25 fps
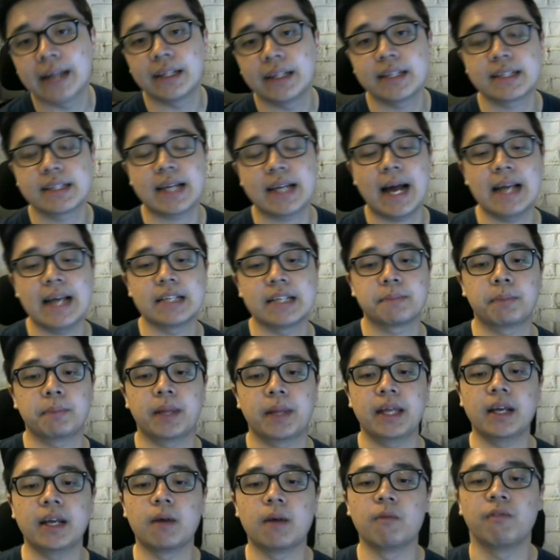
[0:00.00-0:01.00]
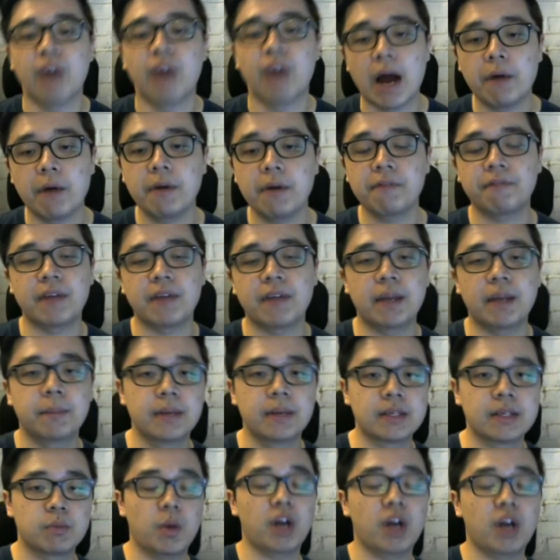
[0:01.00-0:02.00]
This guy is playing a very
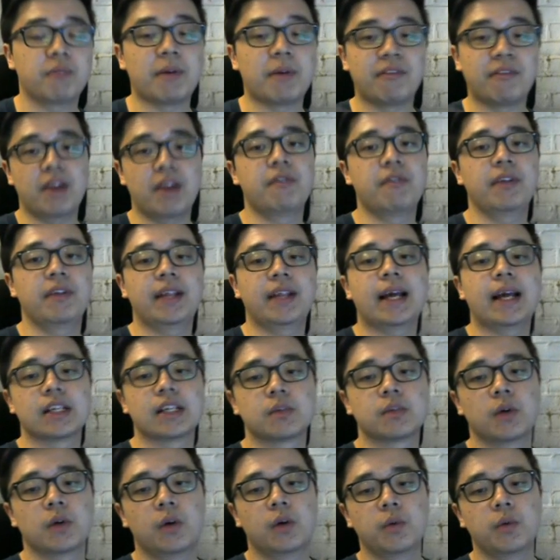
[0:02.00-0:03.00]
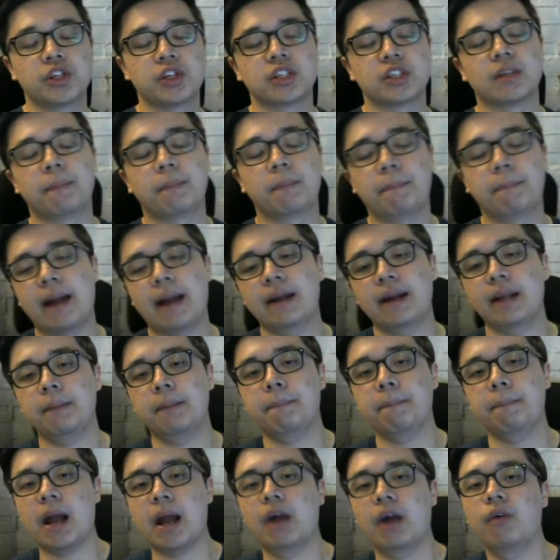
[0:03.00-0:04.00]
famous, one of my favorite deck as well, which is the
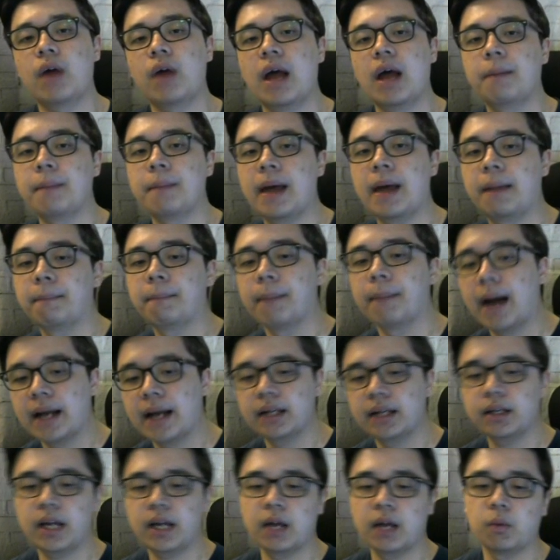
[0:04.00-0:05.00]
Bandit, Battle Ram, and Miner,